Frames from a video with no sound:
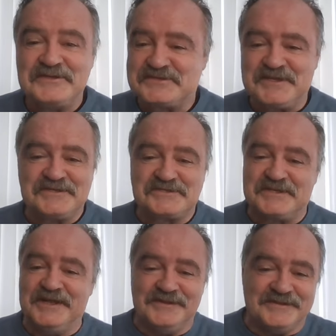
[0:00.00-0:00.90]
It's
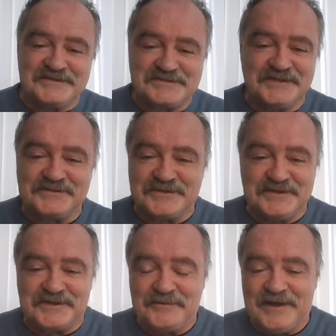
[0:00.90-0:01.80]
still going
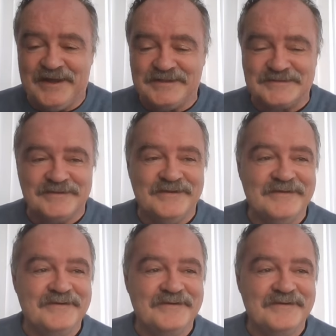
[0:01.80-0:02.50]
to go ahead.